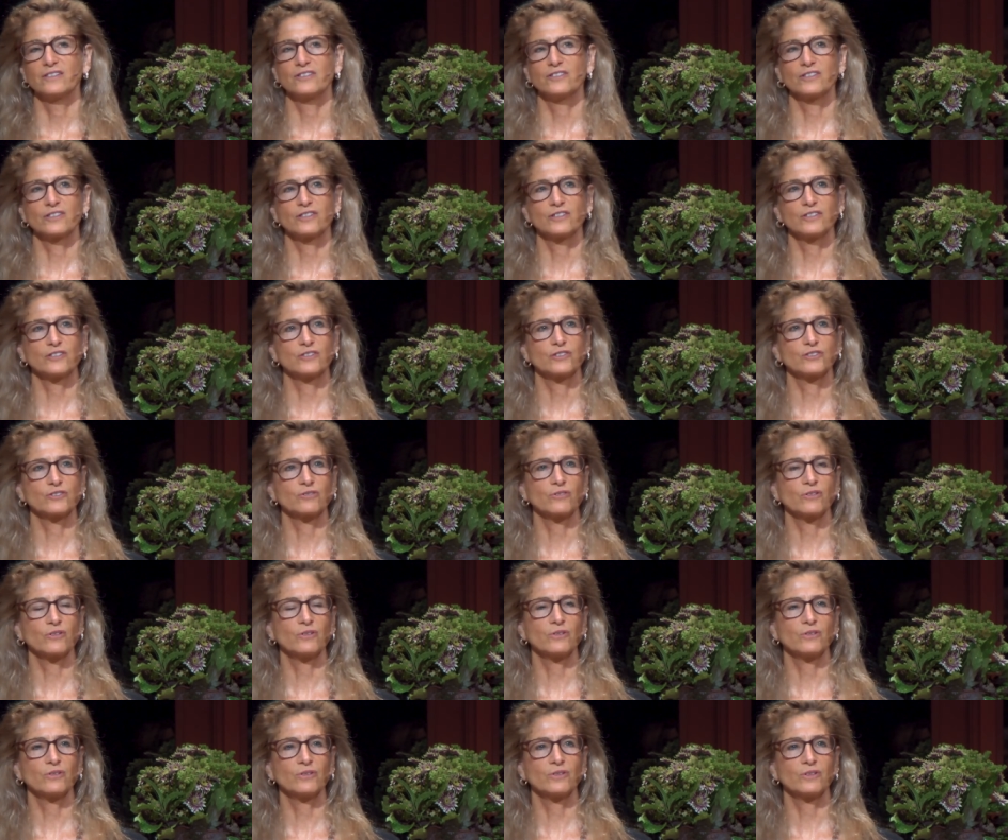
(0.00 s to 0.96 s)
to
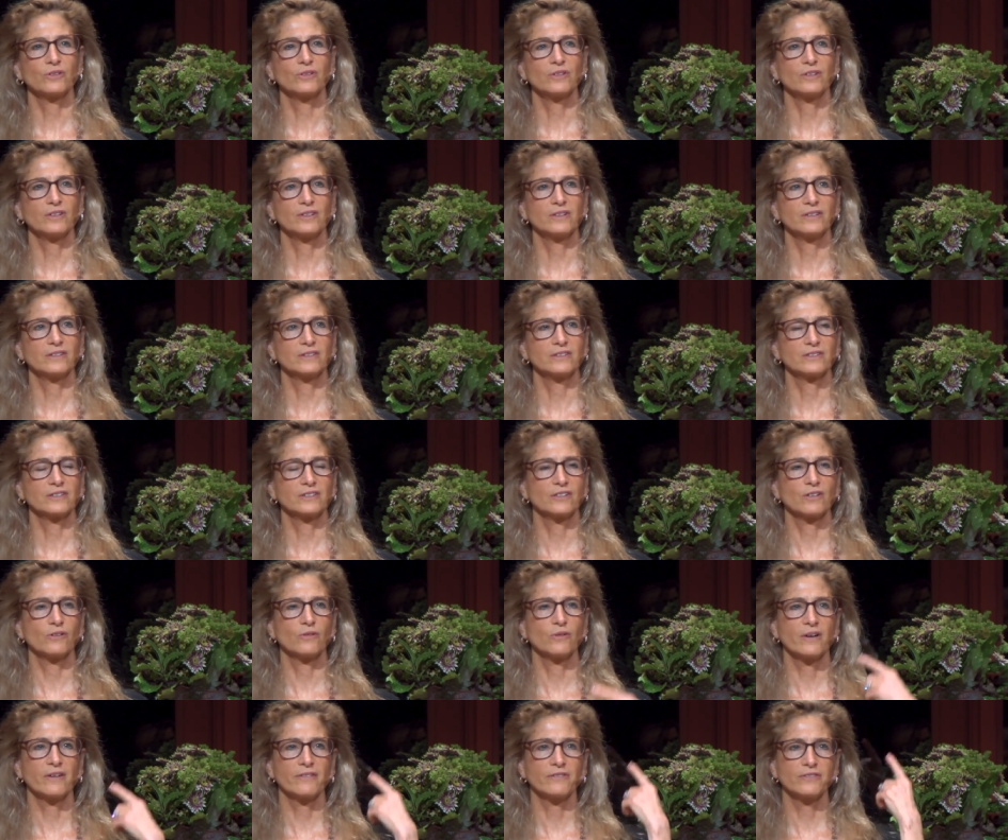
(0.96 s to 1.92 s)
control, to
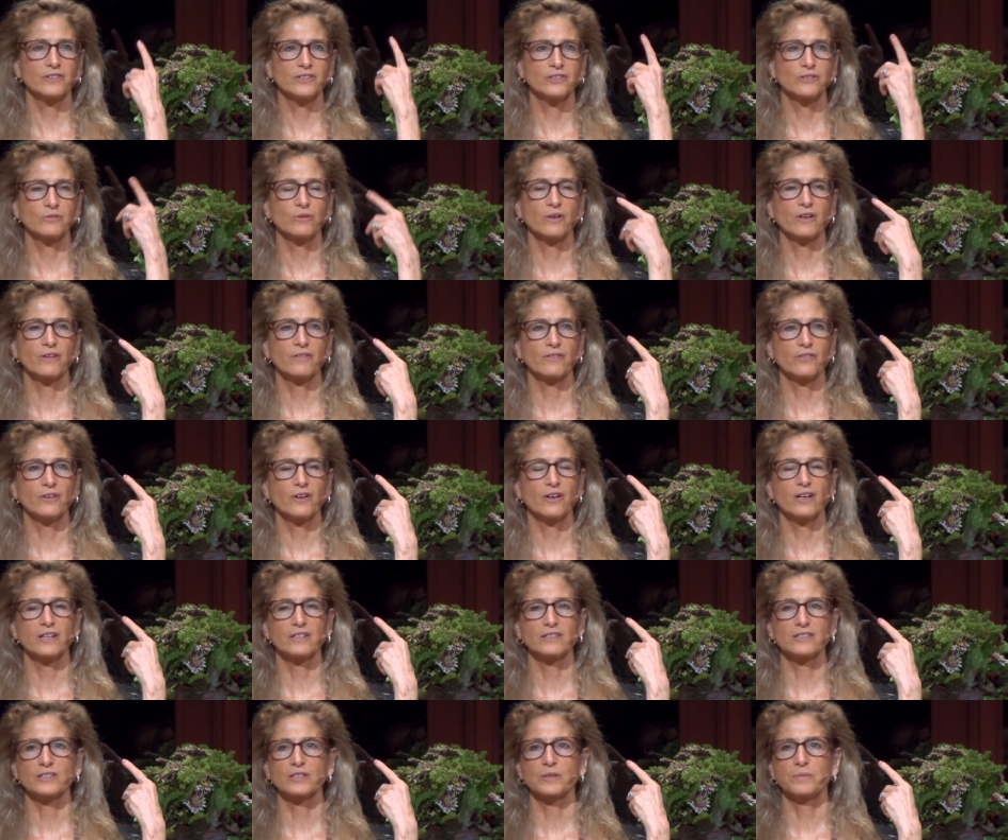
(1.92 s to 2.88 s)
go off into our
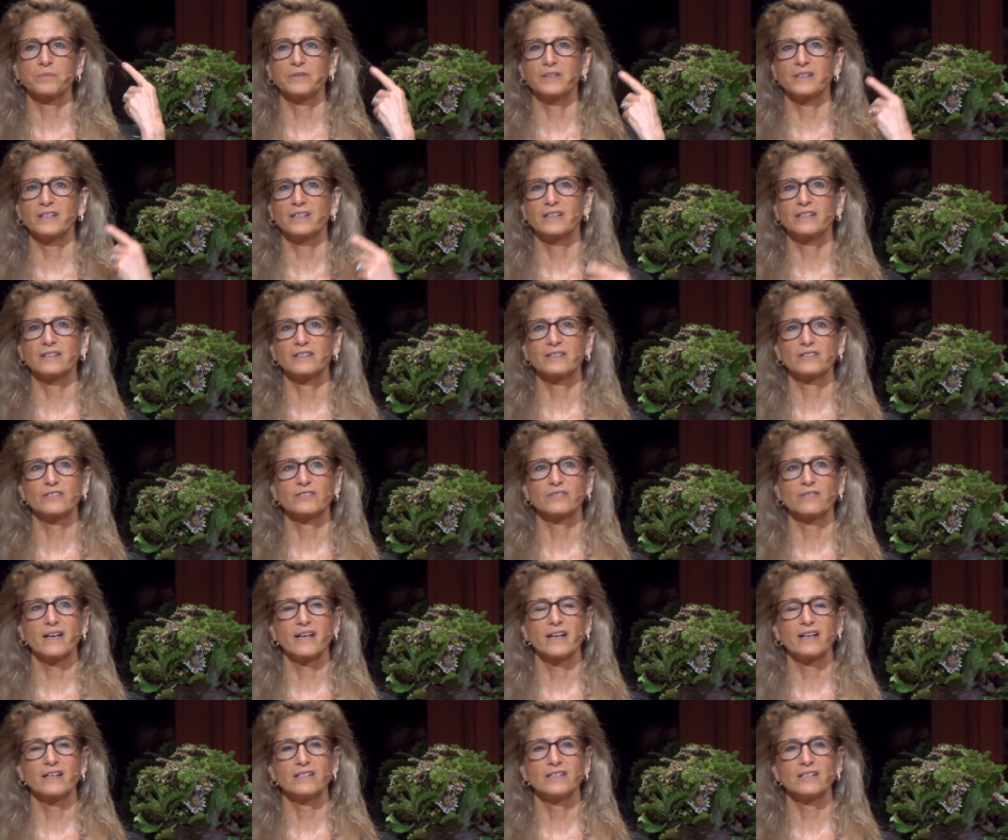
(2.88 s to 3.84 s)
thoughts, to plan, to
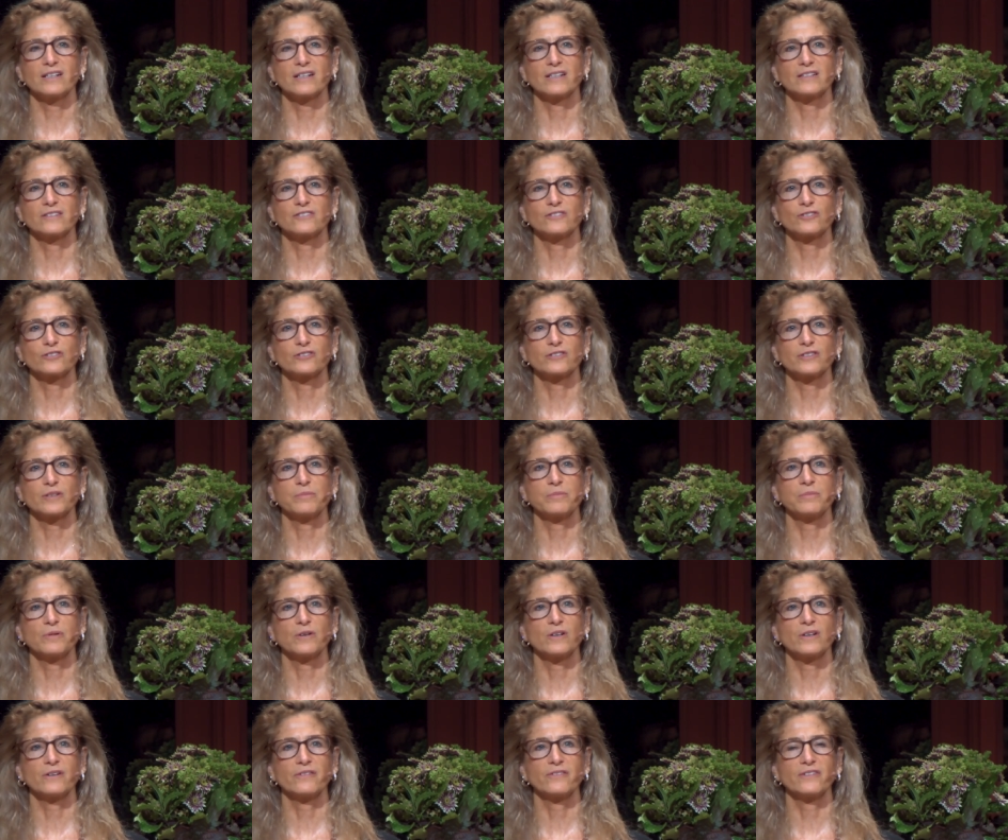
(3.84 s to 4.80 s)
strategize, there's some
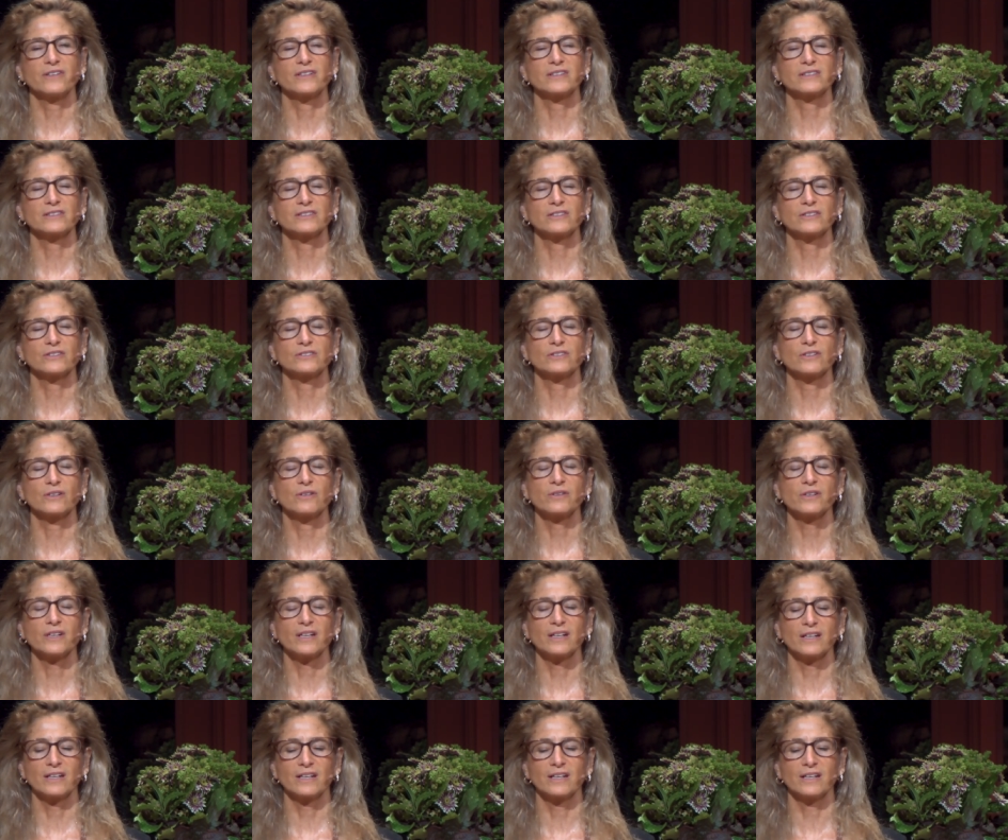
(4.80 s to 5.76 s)
part of us that goes,
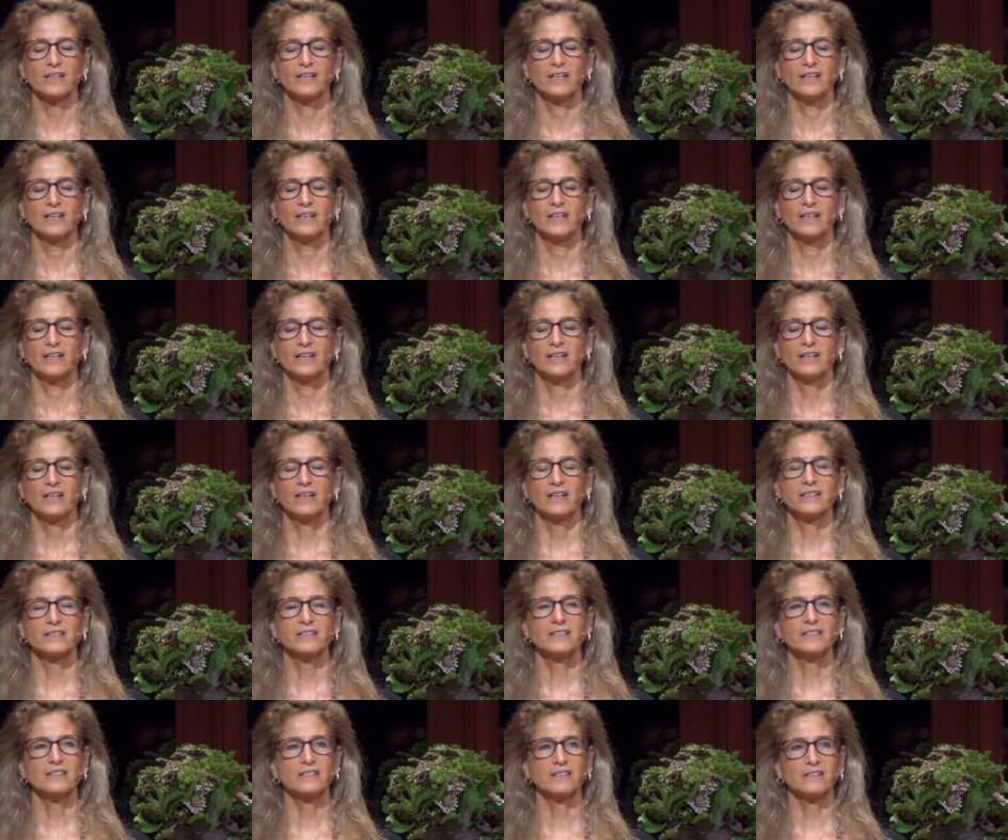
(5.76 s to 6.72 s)
okay, I
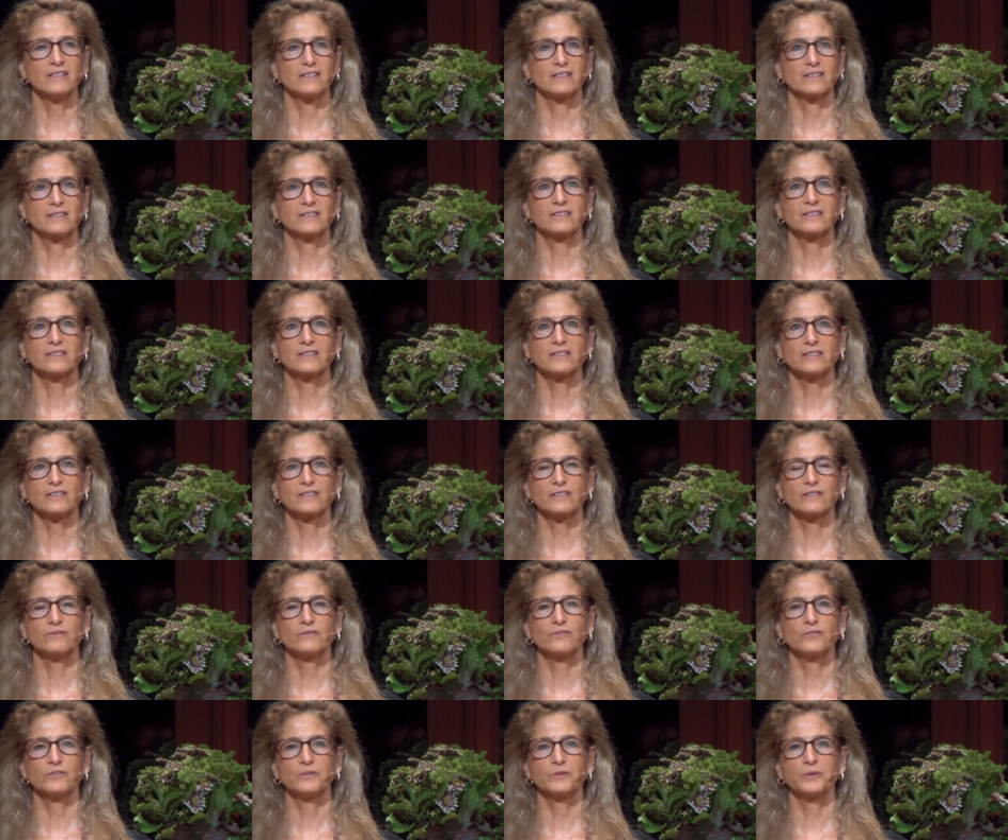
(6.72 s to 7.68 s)
see this. This is
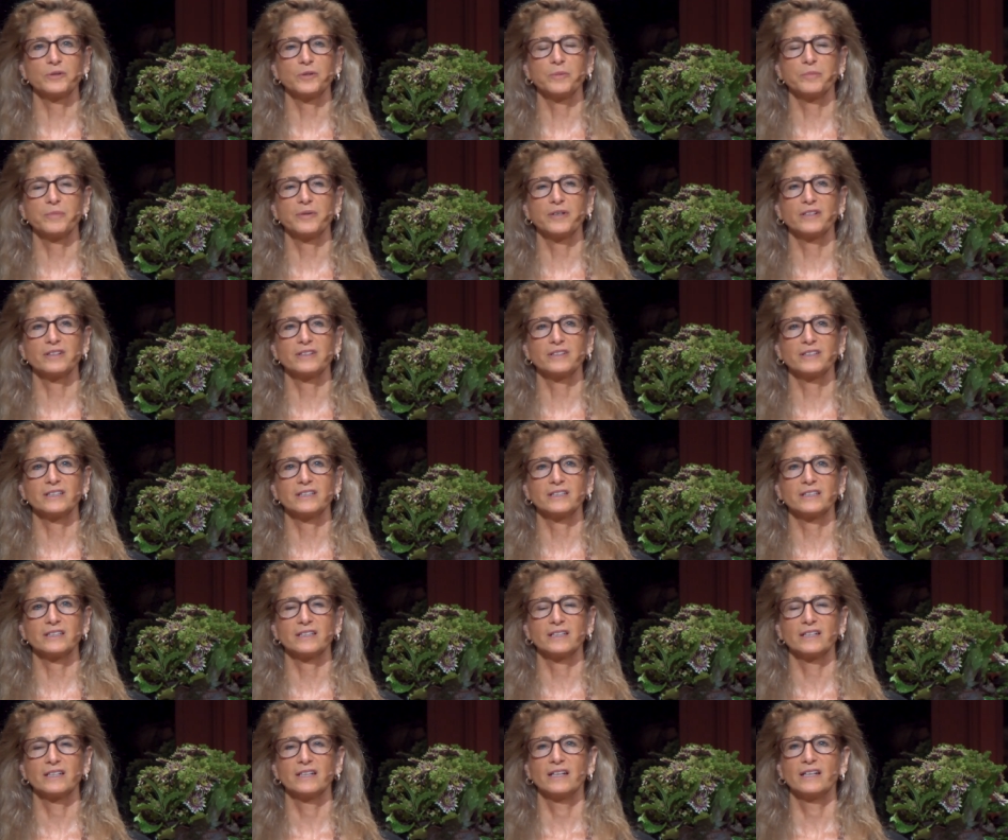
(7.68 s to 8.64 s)
the
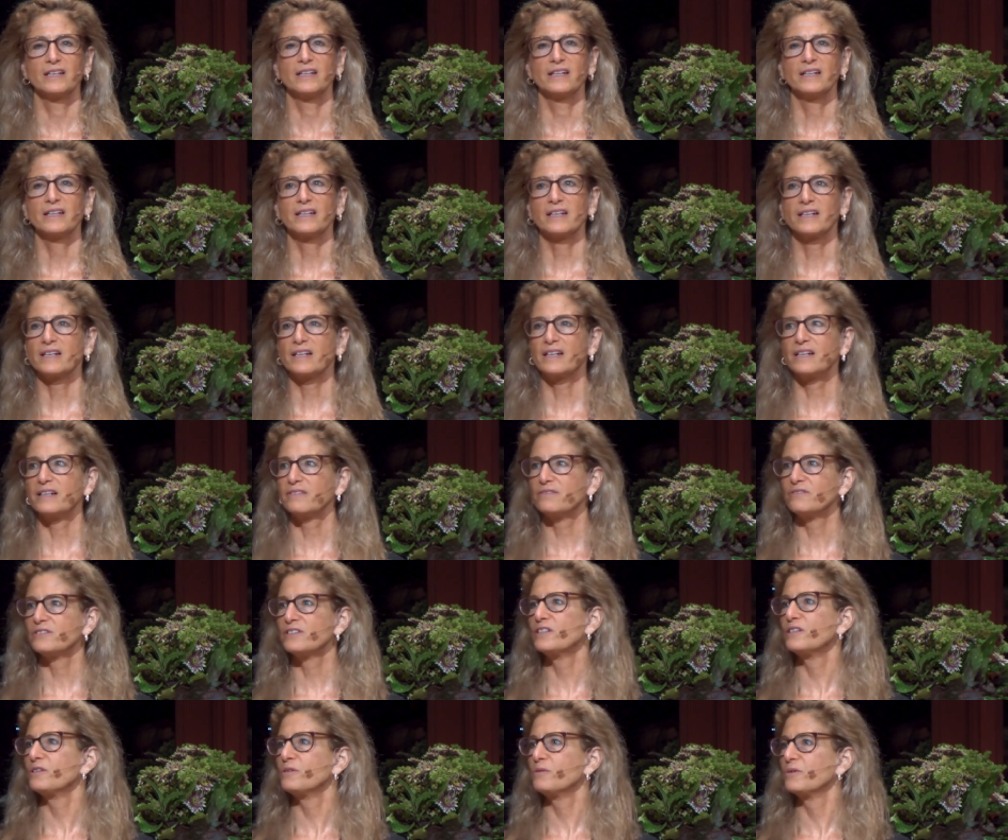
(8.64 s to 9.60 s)
vulnerability. Can I
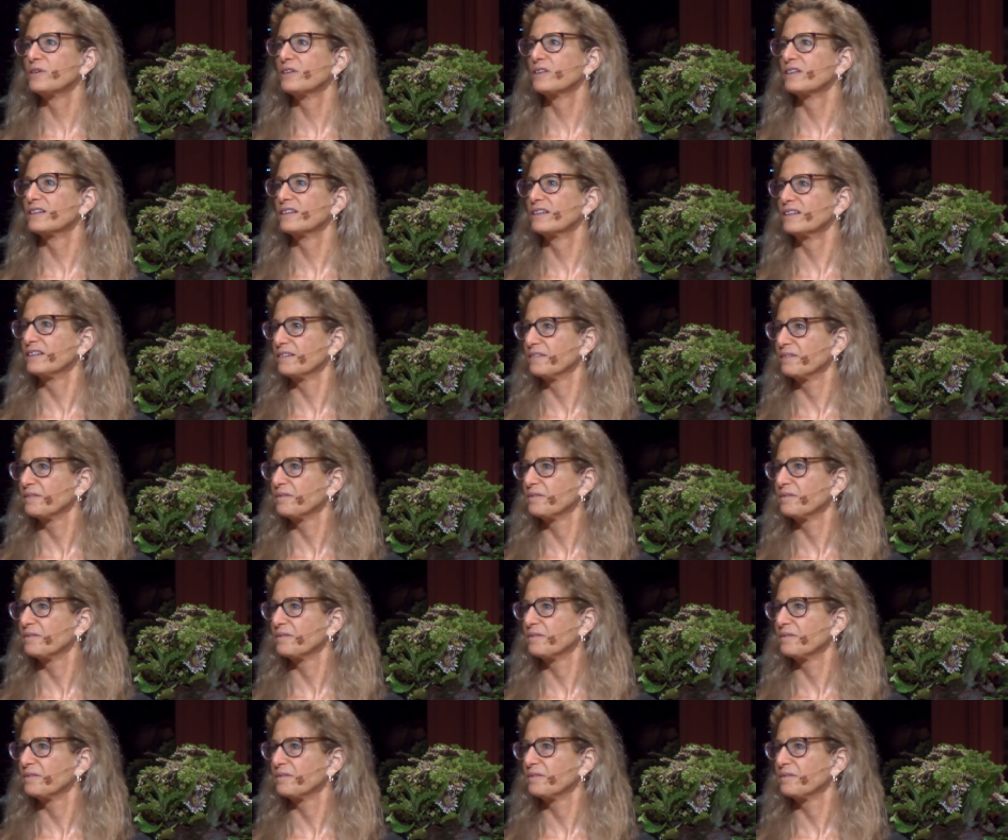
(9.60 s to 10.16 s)
have tea with it?